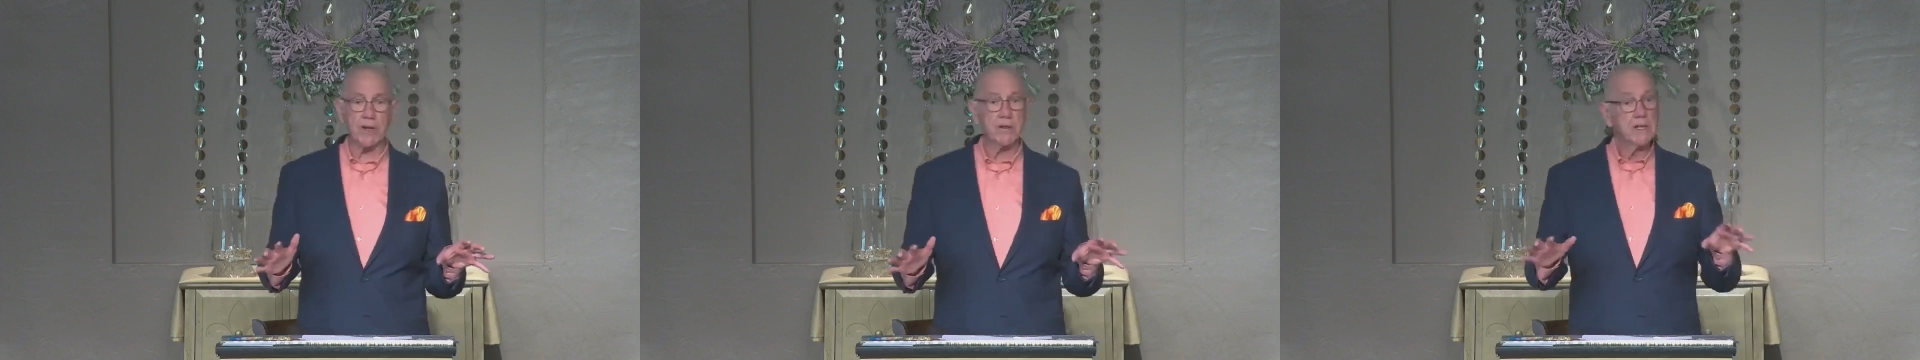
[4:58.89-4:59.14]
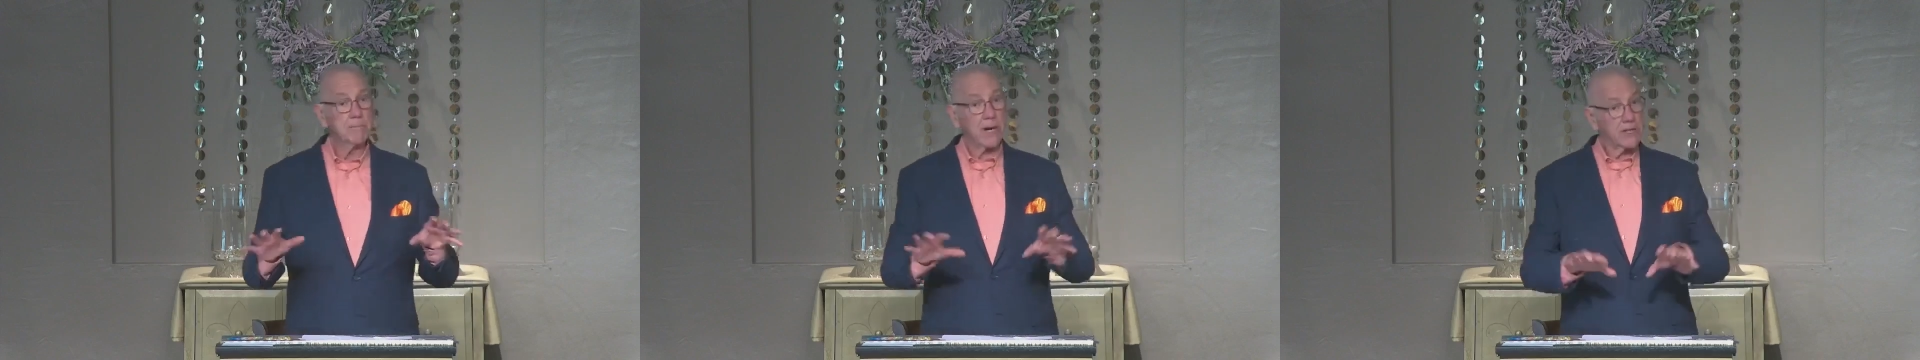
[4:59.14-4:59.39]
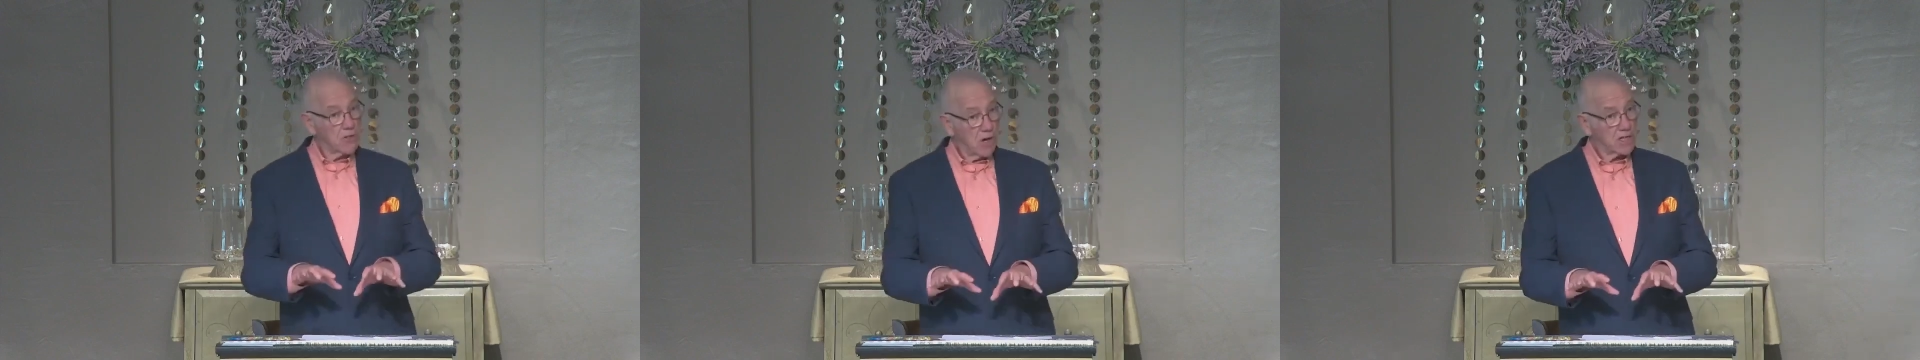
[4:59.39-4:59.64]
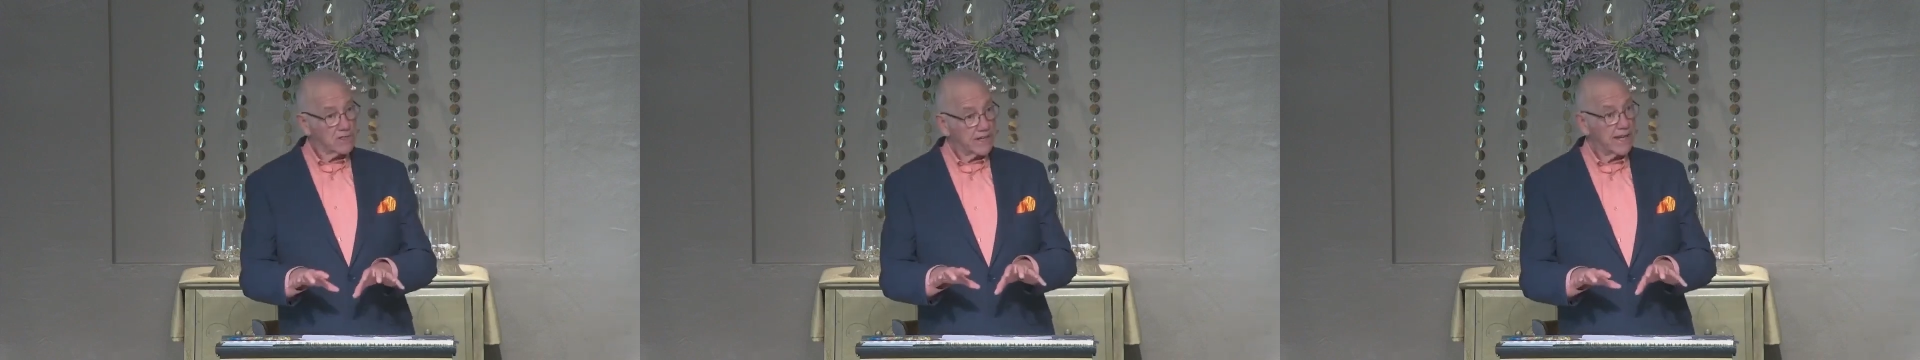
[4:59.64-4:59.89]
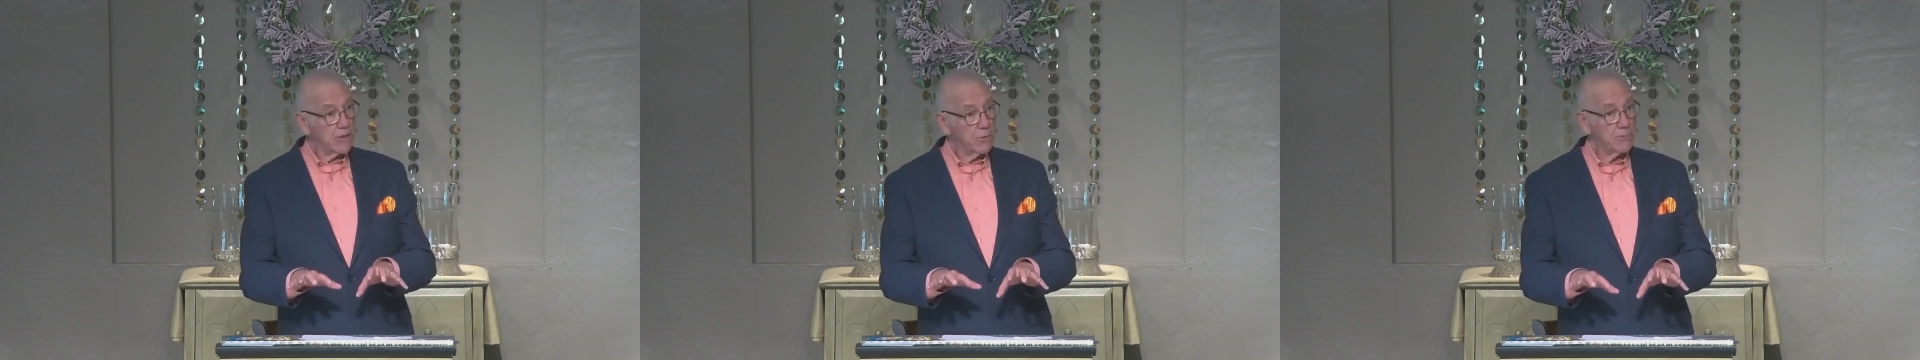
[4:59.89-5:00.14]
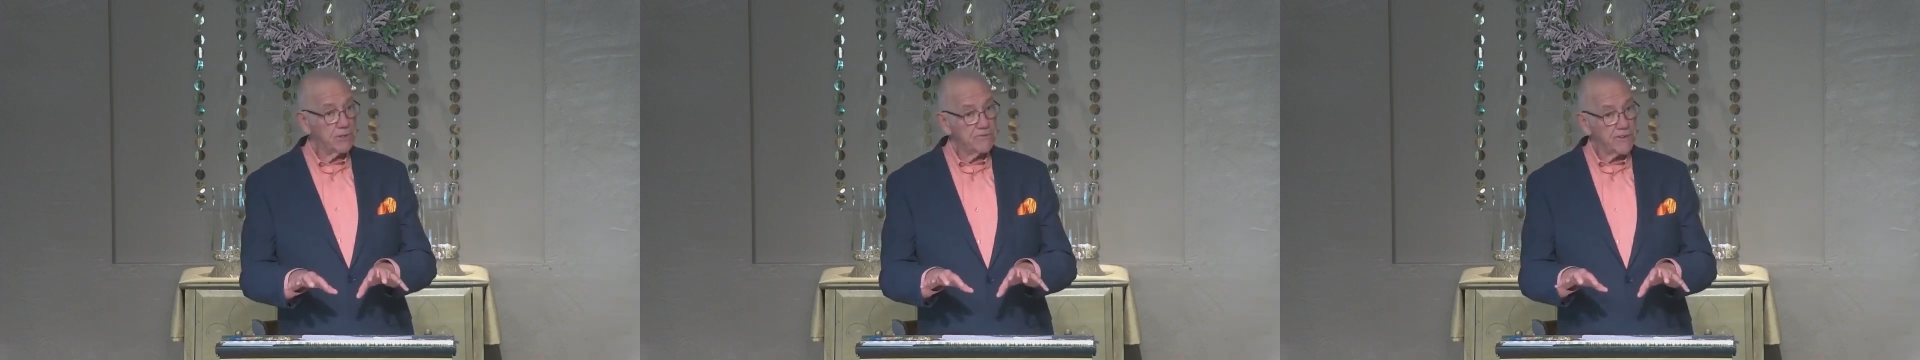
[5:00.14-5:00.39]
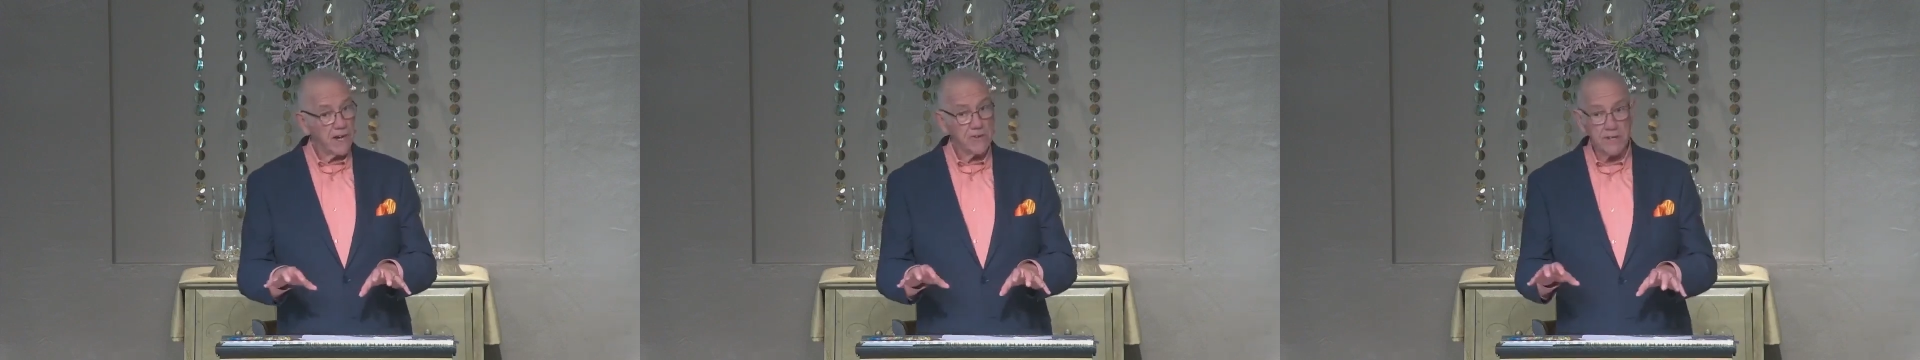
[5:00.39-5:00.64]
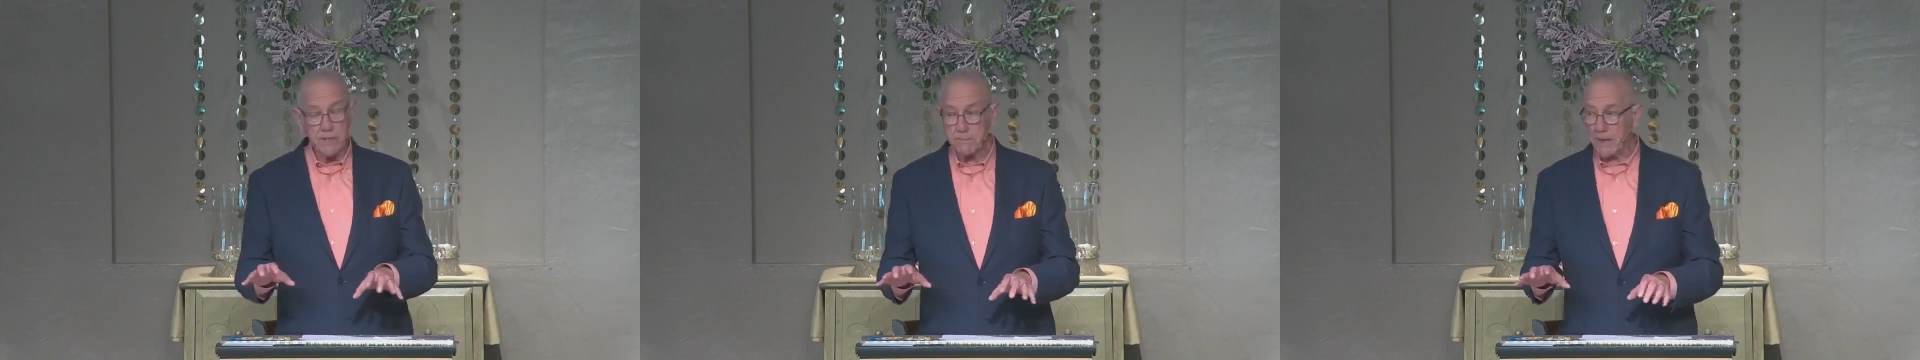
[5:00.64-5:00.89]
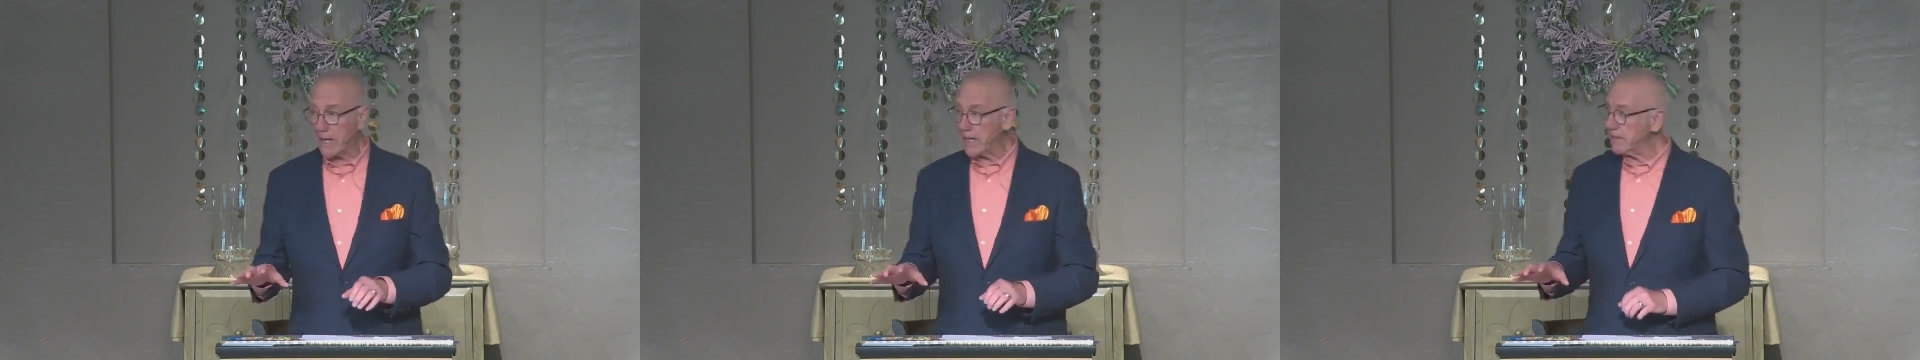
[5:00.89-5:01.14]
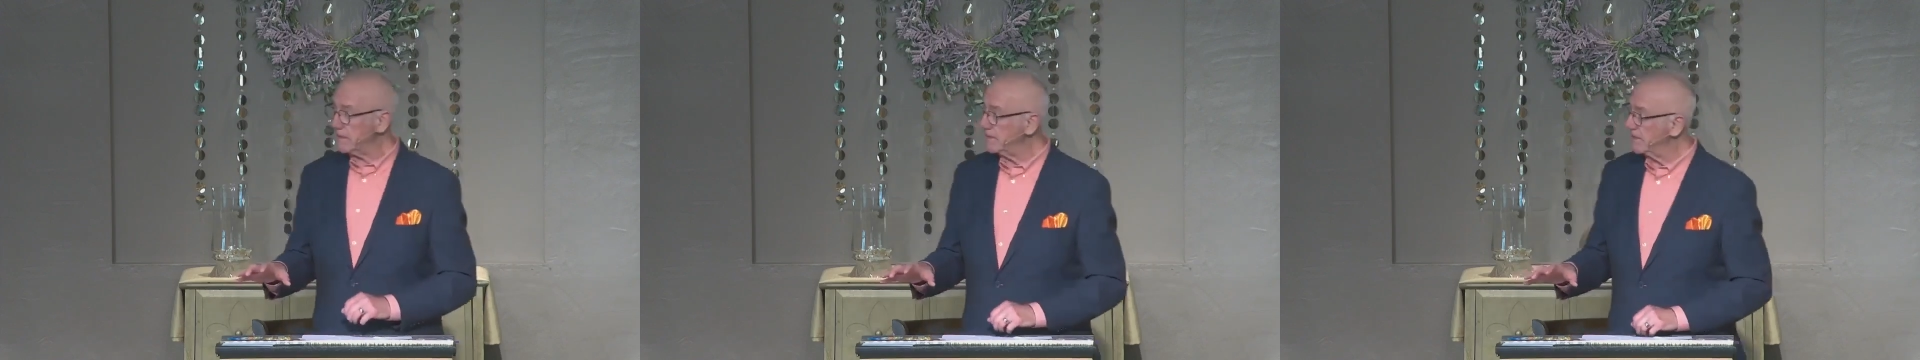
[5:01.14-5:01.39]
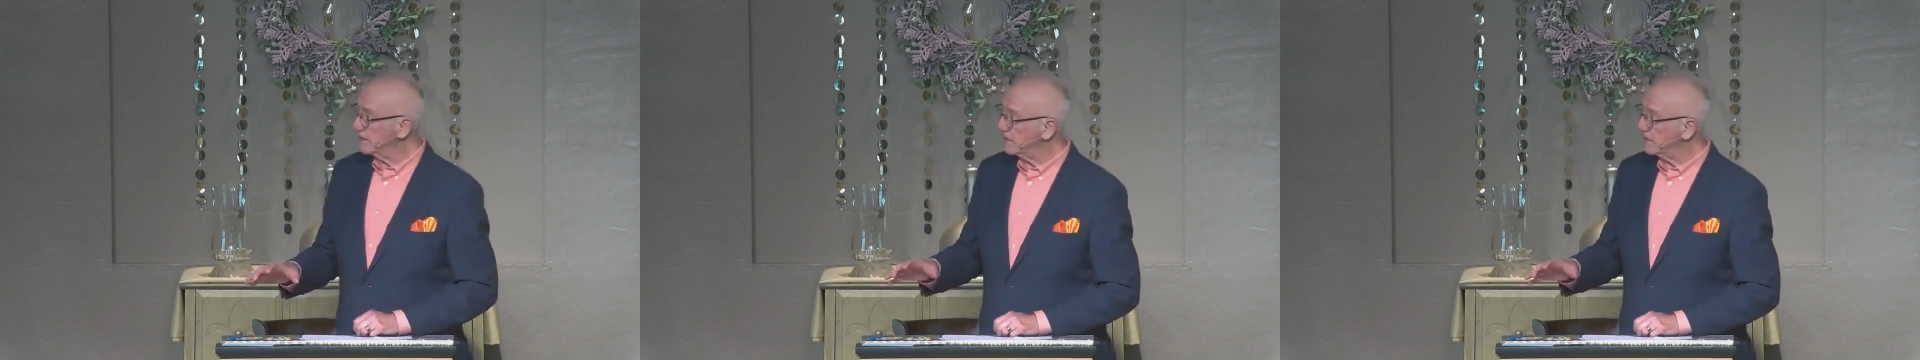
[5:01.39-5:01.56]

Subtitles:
what my talk today will be founded upon.